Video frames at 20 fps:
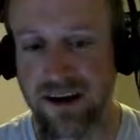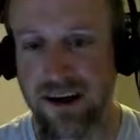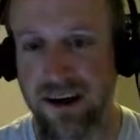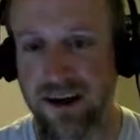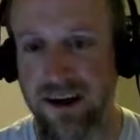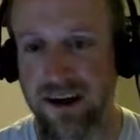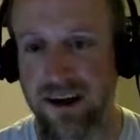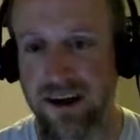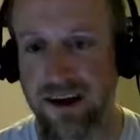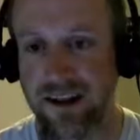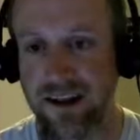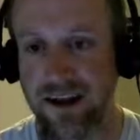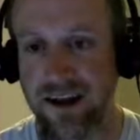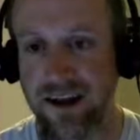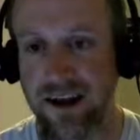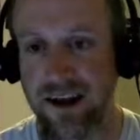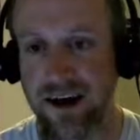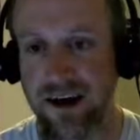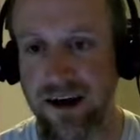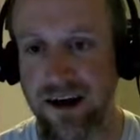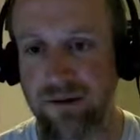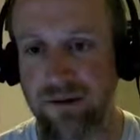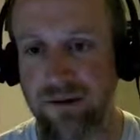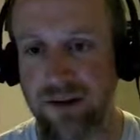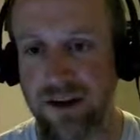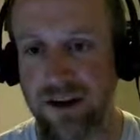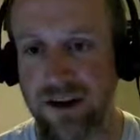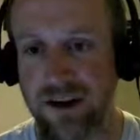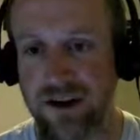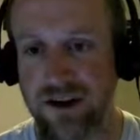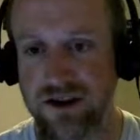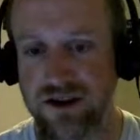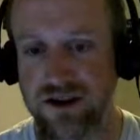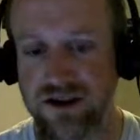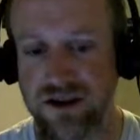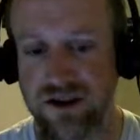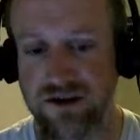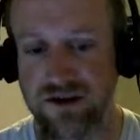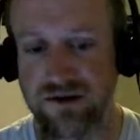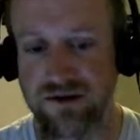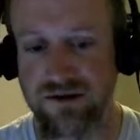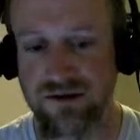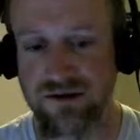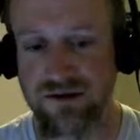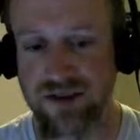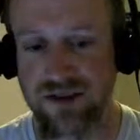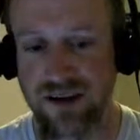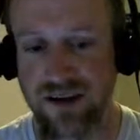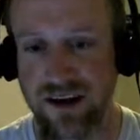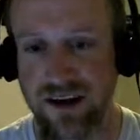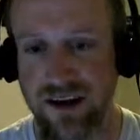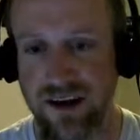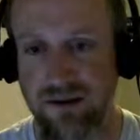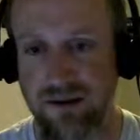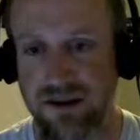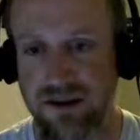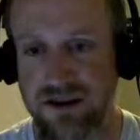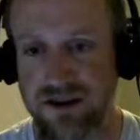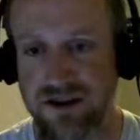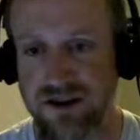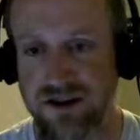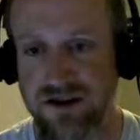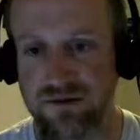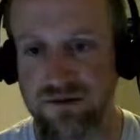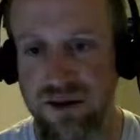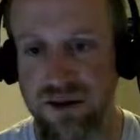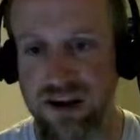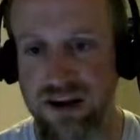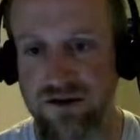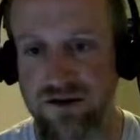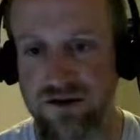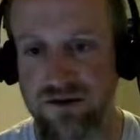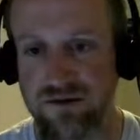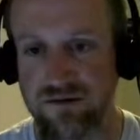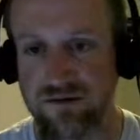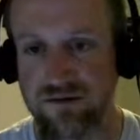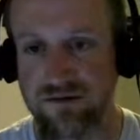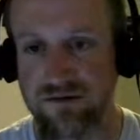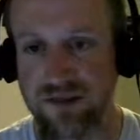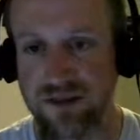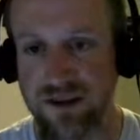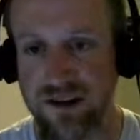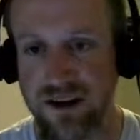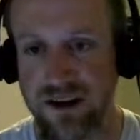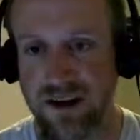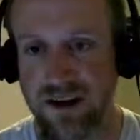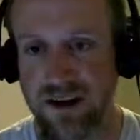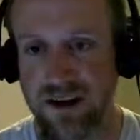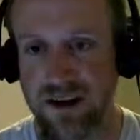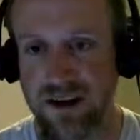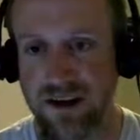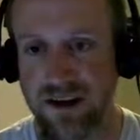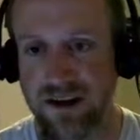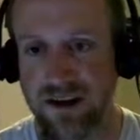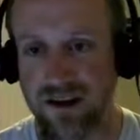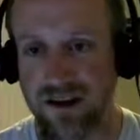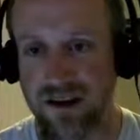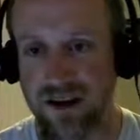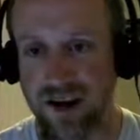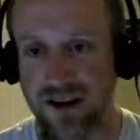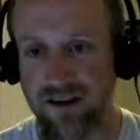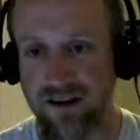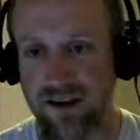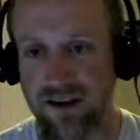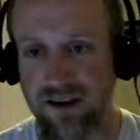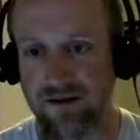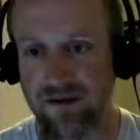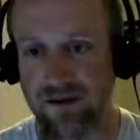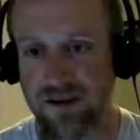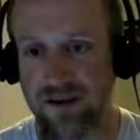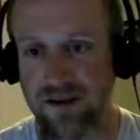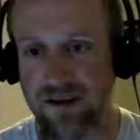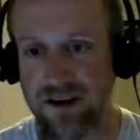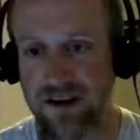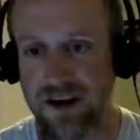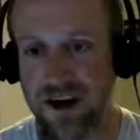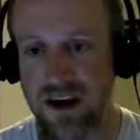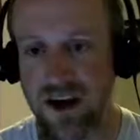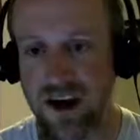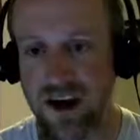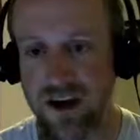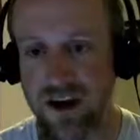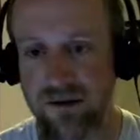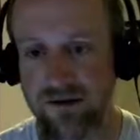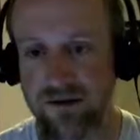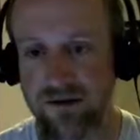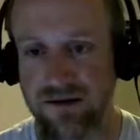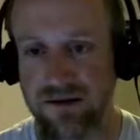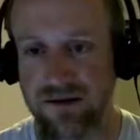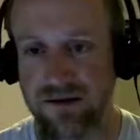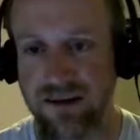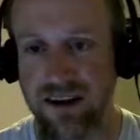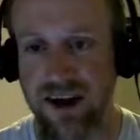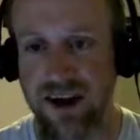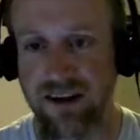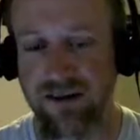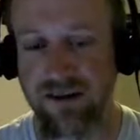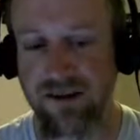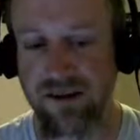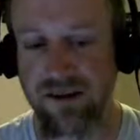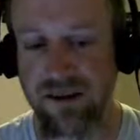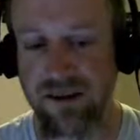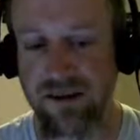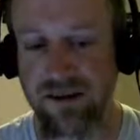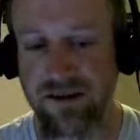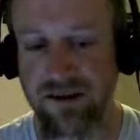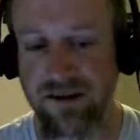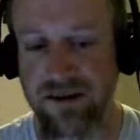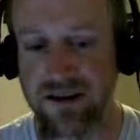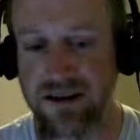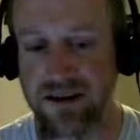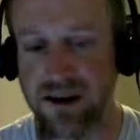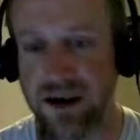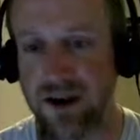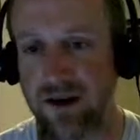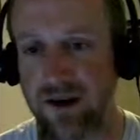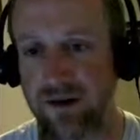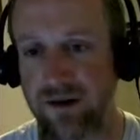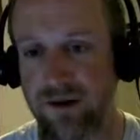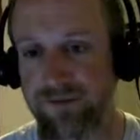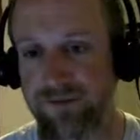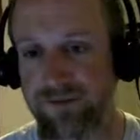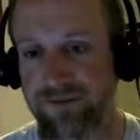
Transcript: and then I'm gonna shoot. I'm gonna shoot Baidu. You guys don't even know. You guys don't even know.